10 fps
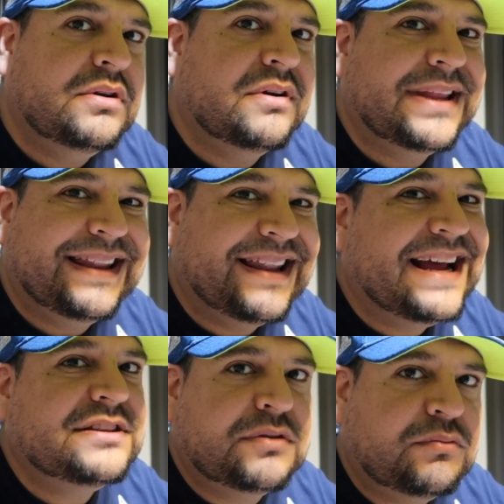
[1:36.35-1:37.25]
You know, they
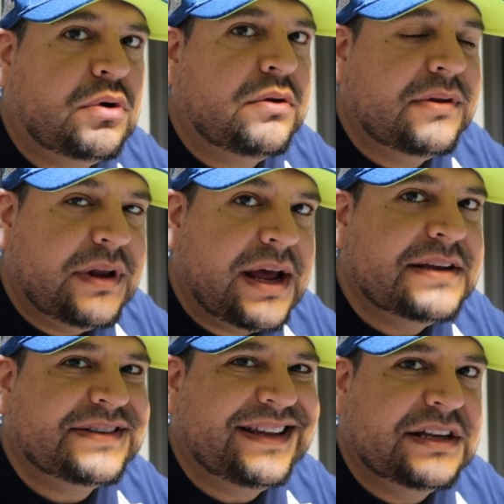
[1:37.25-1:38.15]
like to roll the
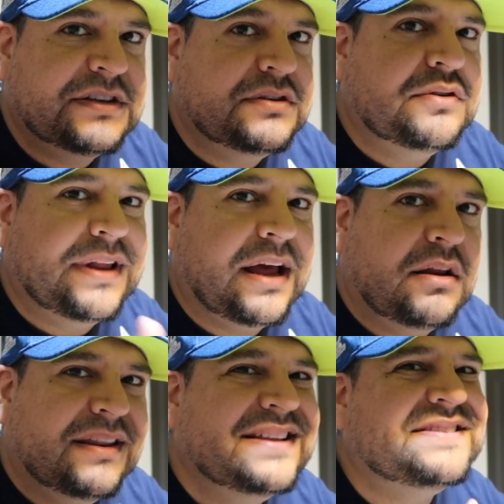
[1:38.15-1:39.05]
dice. They like to do
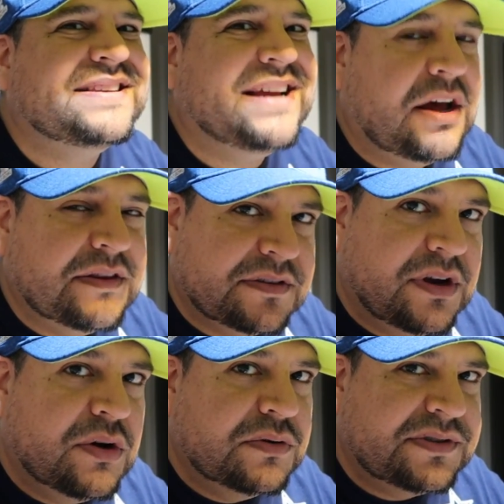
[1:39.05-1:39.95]
that, let's see how this
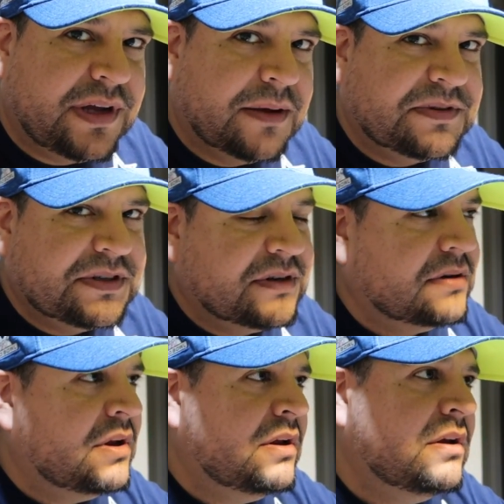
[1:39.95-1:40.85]
goes type
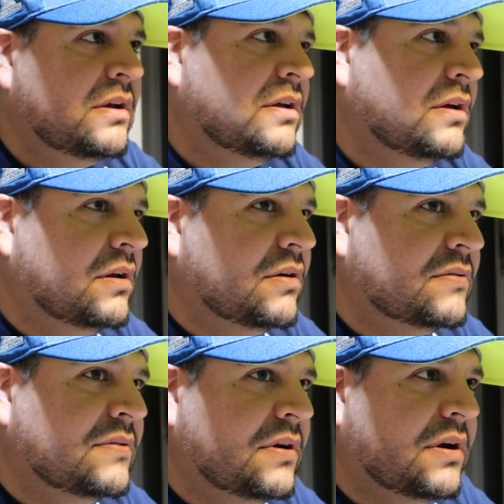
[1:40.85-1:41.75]
shit, you know.